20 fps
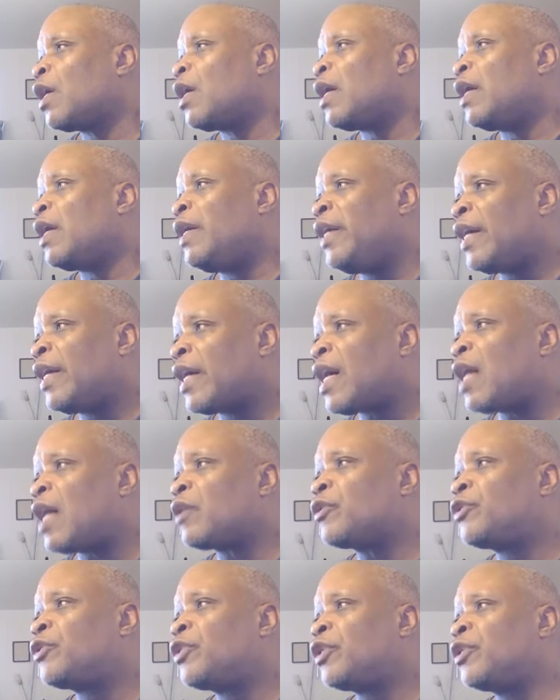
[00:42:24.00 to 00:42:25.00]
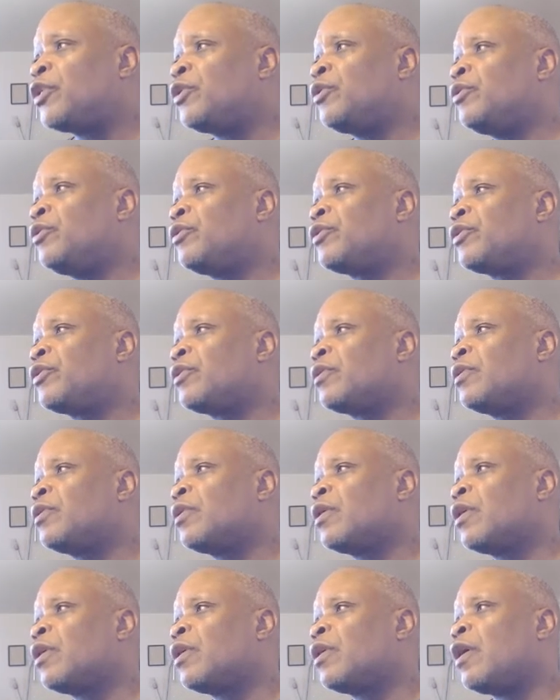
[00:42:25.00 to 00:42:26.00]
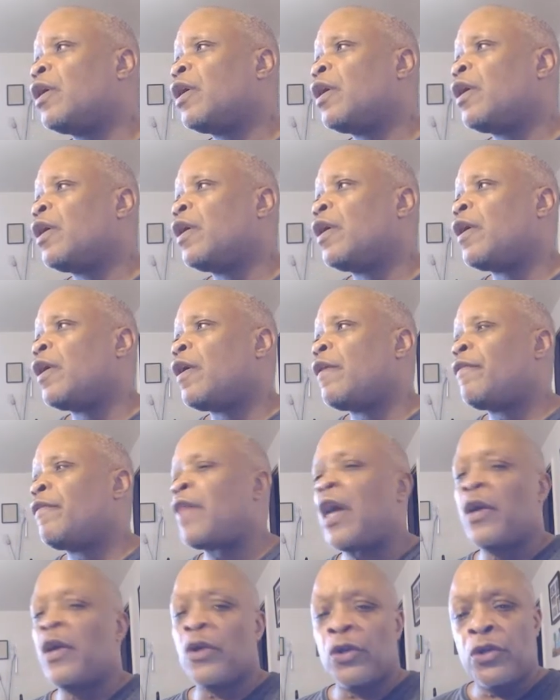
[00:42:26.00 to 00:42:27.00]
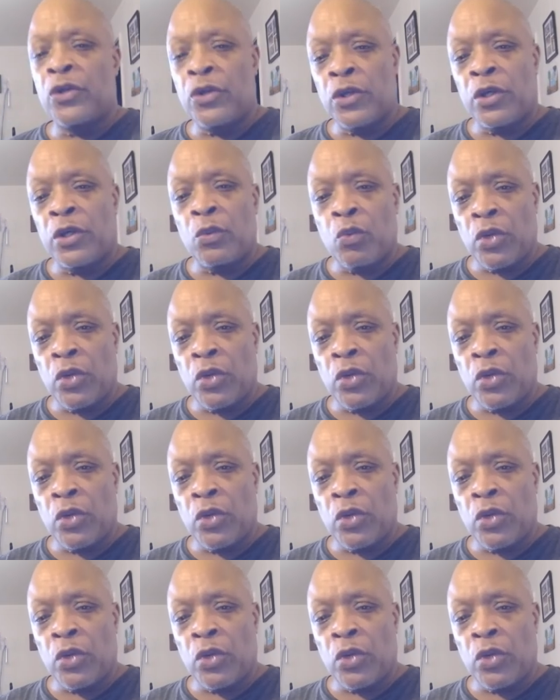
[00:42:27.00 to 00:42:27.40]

Neocolor 2s, they are good